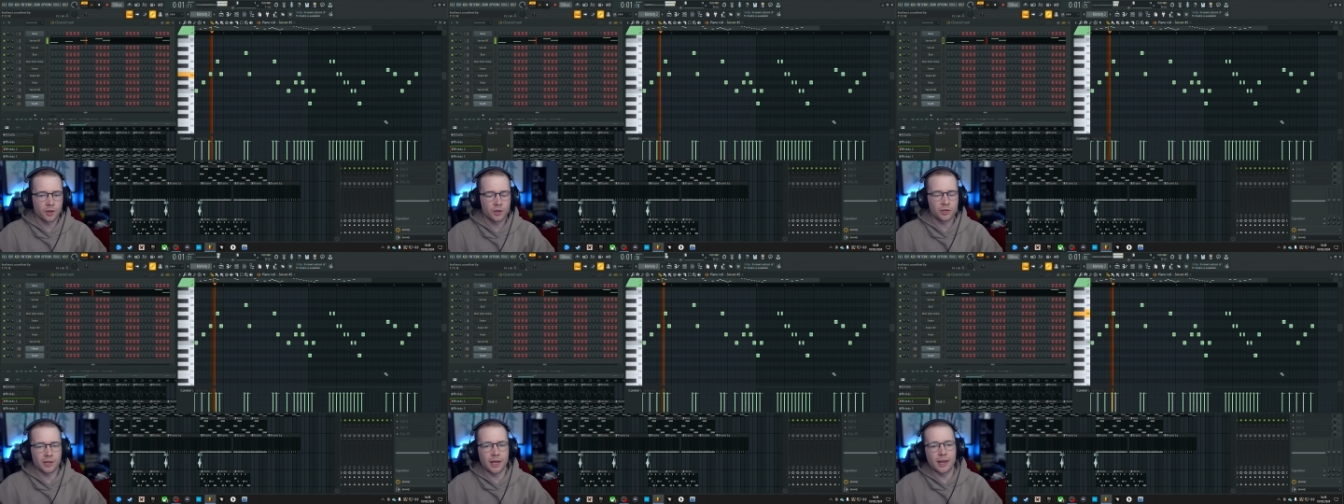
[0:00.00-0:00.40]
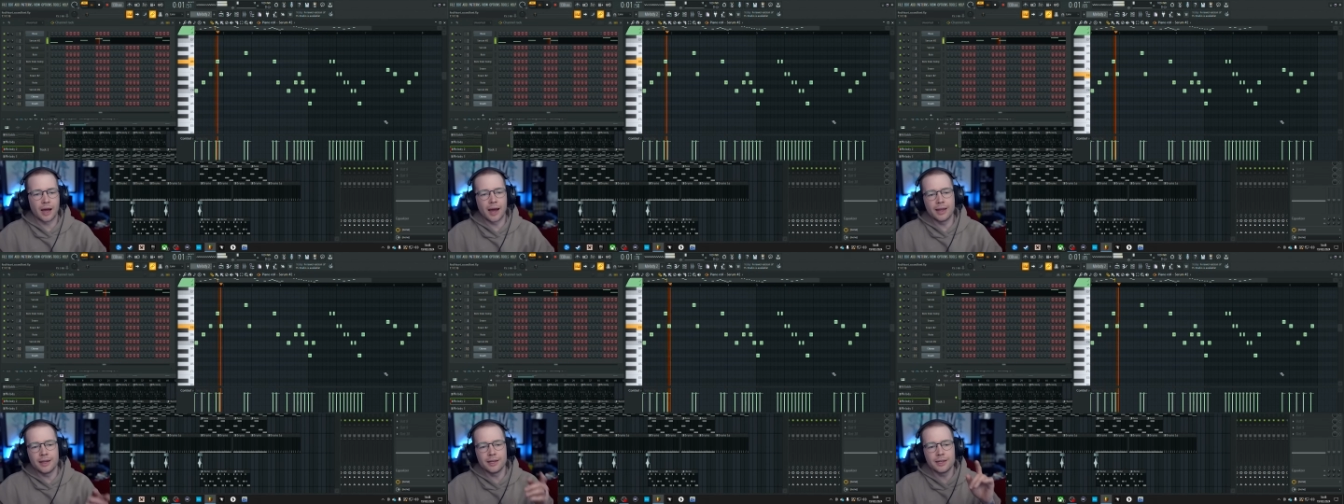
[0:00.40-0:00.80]
So
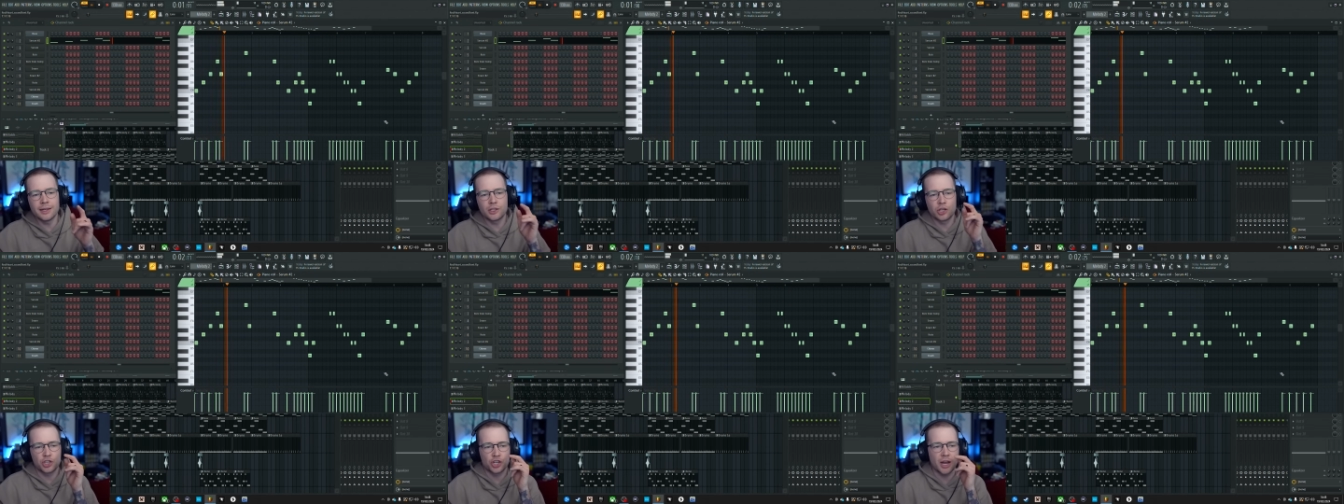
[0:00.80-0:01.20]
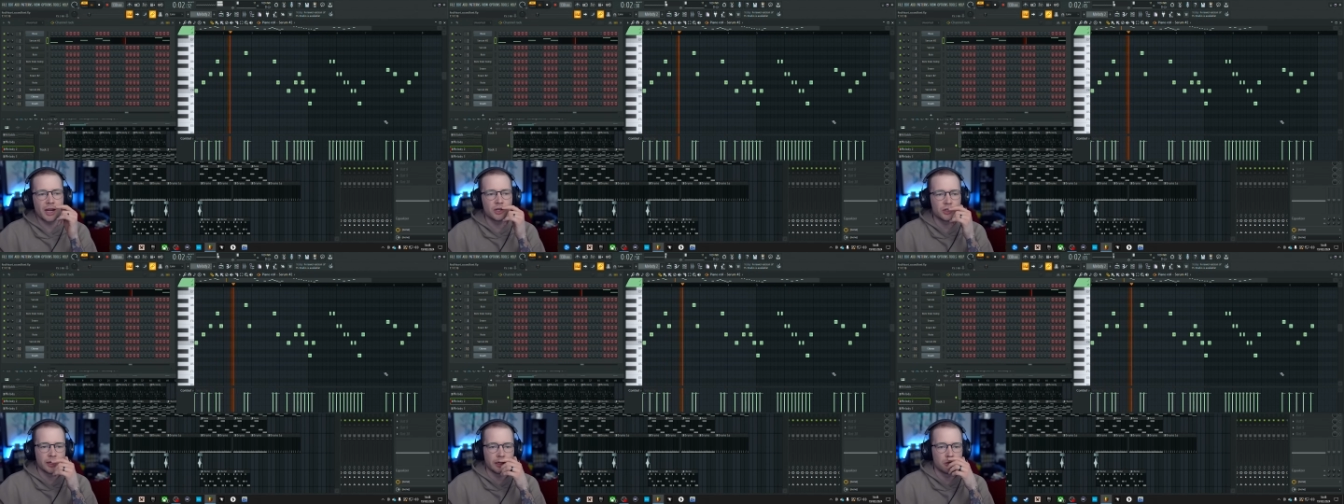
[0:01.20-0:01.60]
I needed it to
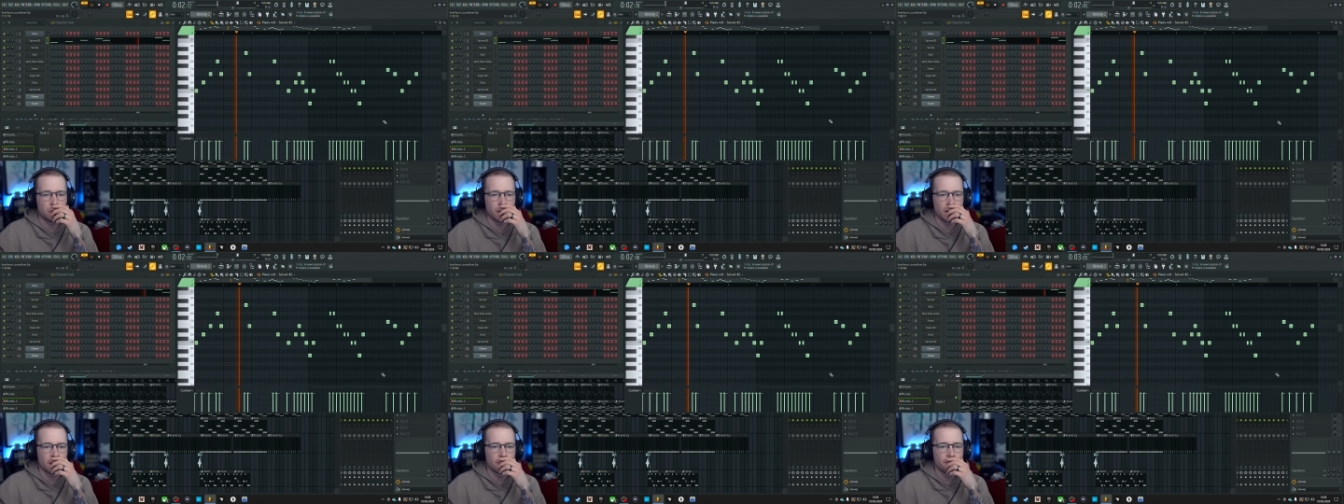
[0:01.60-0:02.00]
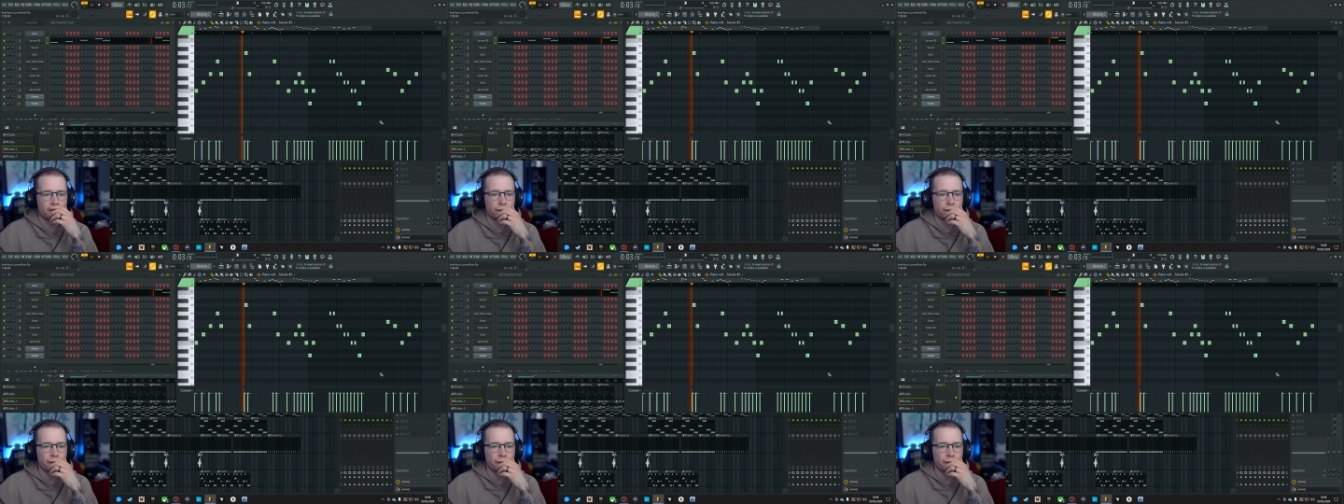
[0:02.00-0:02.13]
change a little bit.